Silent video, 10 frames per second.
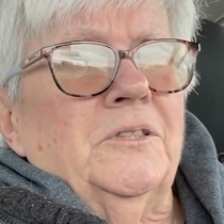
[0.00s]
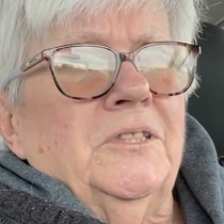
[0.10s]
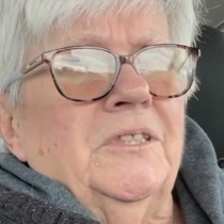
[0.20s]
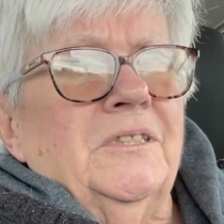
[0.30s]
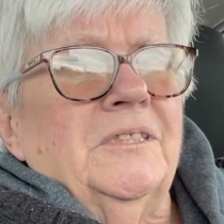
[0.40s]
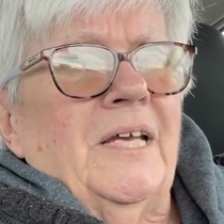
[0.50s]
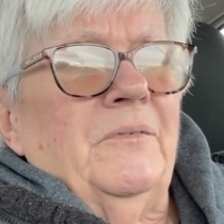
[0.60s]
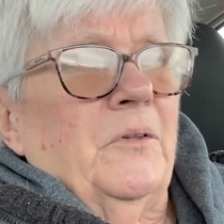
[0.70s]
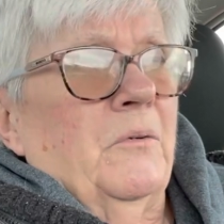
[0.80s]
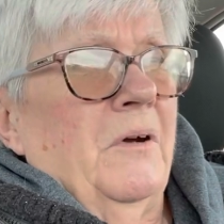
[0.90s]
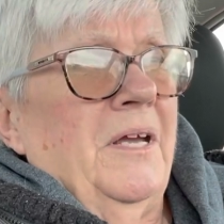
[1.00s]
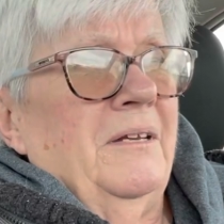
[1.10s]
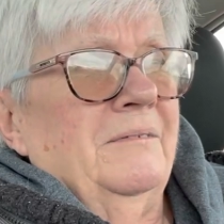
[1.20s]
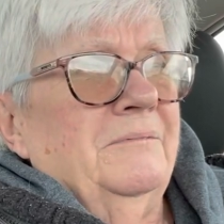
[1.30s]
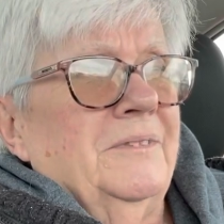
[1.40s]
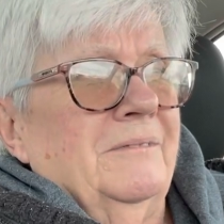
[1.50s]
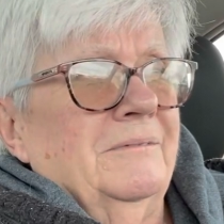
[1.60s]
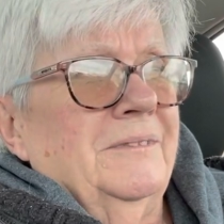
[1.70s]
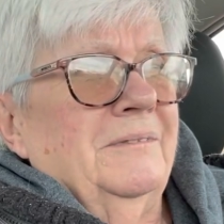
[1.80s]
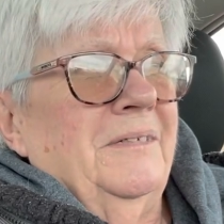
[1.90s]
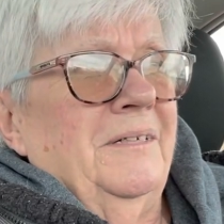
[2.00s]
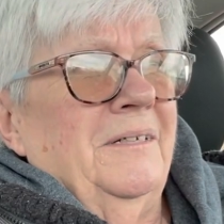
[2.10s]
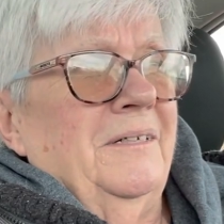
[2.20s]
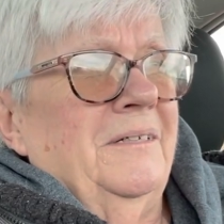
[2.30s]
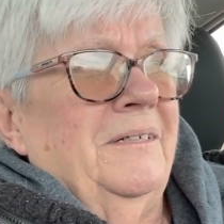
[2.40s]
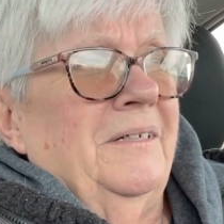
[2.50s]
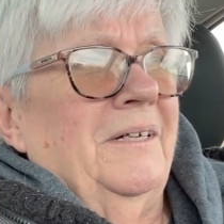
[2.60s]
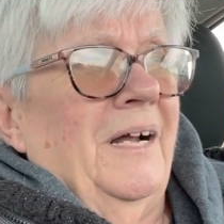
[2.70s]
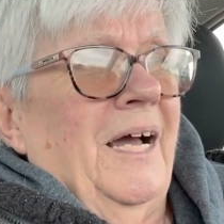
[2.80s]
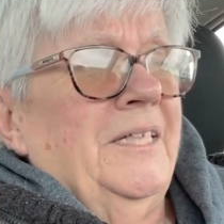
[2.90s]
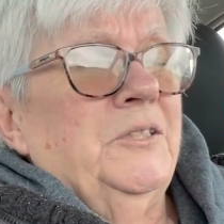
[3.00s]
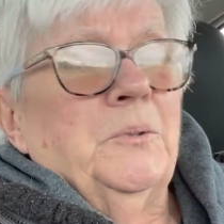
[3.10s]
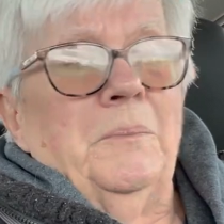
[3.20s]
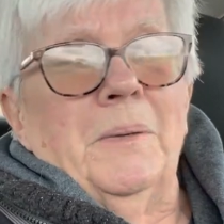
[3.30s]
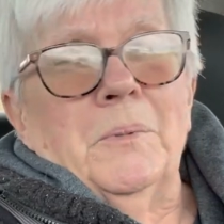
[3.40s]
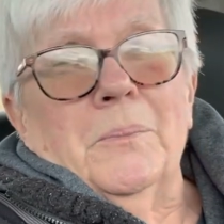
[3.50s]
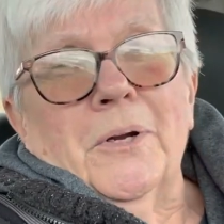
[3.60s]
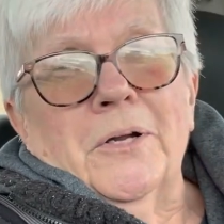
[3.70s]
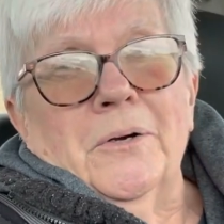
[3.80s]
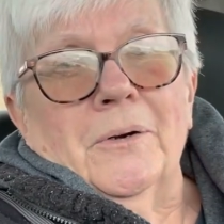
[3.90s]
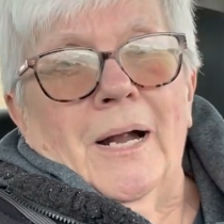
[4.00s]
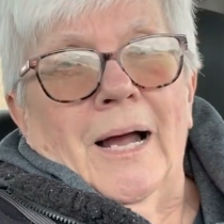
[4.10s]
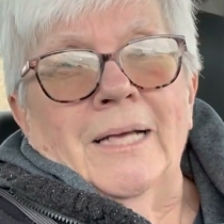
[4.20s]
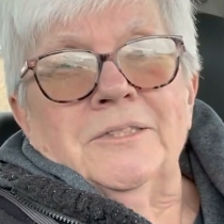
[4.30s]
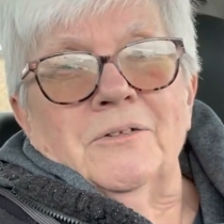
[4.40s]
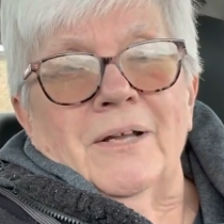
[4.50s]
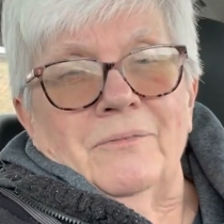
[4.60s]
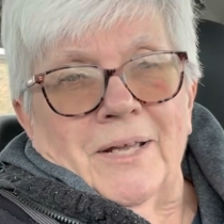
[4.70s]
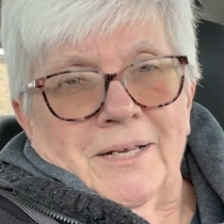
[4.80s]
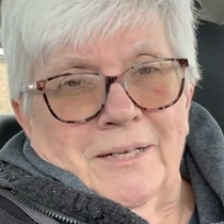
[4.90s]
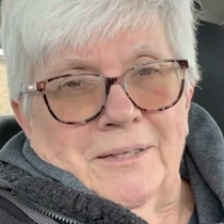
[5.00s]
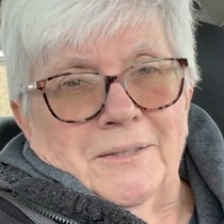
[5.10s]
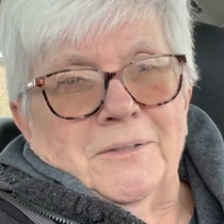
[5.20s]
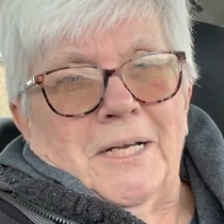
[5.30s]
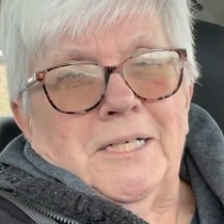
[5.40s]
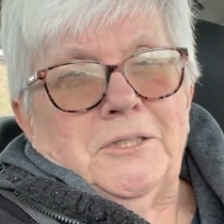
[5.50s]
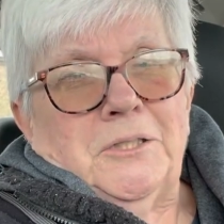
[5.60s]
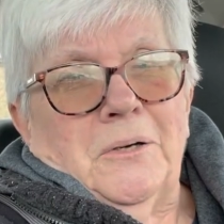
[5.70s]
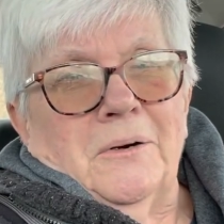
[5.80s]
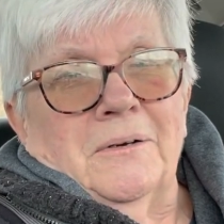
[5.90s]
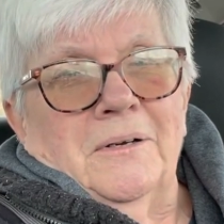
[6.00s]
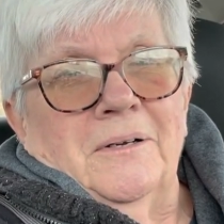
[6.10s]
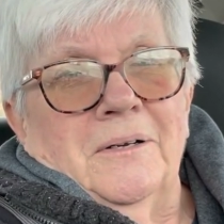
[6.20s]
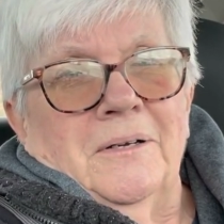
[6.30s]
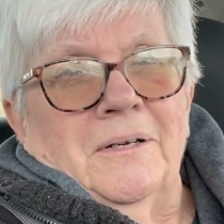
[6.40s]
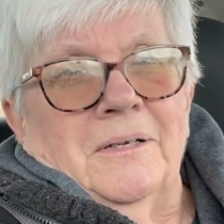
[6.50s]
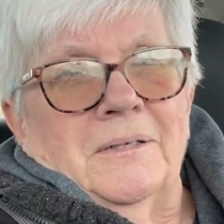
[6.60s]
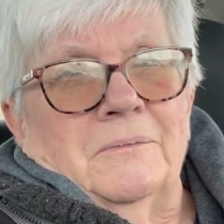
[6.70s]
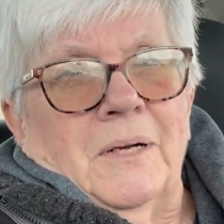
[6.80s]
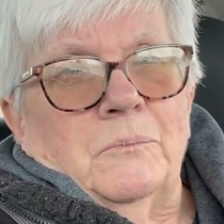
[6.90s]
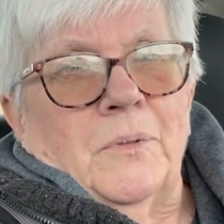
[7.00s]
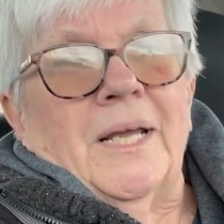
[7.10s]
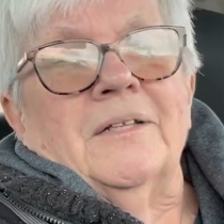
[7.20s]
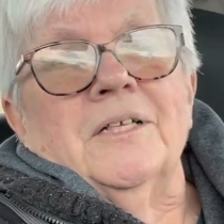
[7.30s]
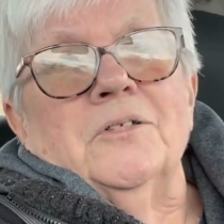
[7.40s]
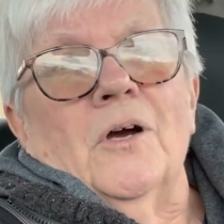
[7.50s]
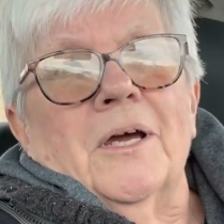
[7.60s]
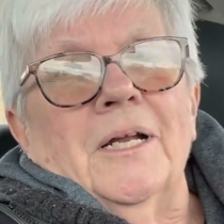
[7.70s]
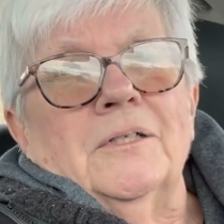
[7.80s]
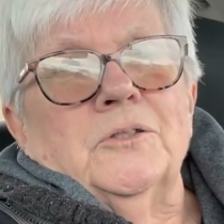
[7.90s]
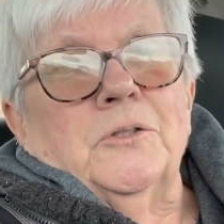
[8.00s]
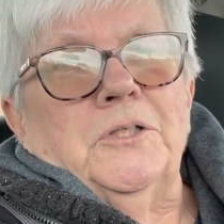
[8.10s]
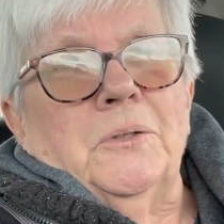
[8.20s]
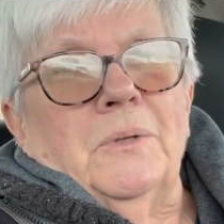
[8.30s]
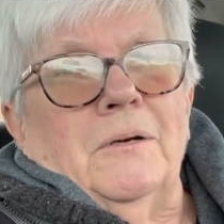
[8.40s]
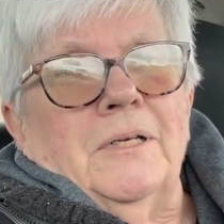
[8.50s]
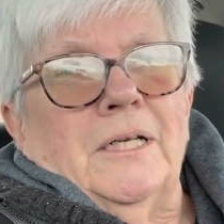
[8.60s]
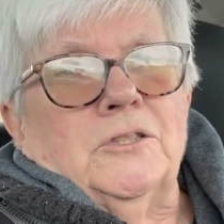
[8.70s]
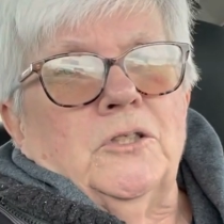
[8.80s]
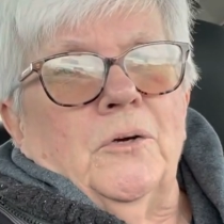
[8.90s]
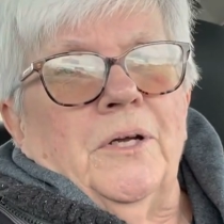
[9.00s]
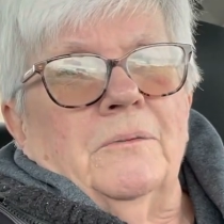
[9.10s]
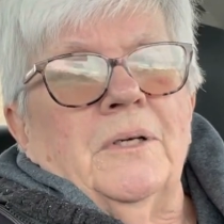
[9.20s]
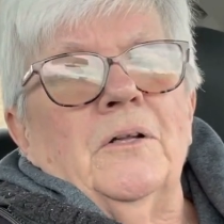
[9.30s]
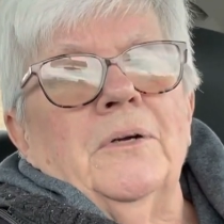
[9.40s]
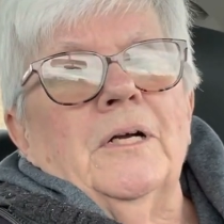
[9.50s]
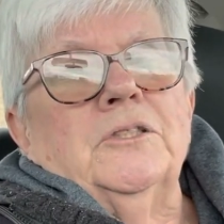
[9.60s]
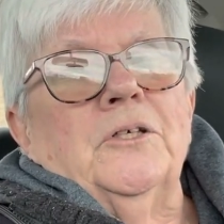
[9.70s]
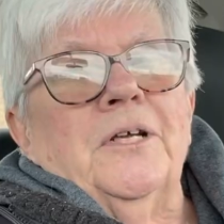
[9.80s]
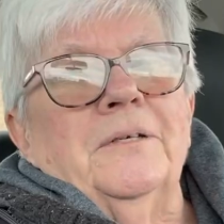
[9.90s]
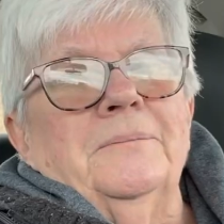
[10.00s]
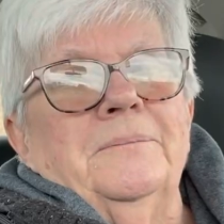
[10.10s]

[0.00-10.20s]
She's in the 7th grade. So it's, I just remember bringing her. I still have, like, on the dash here. When I get done talking, I'll turn you around and I'll show you. Well, no, here, I'll show you.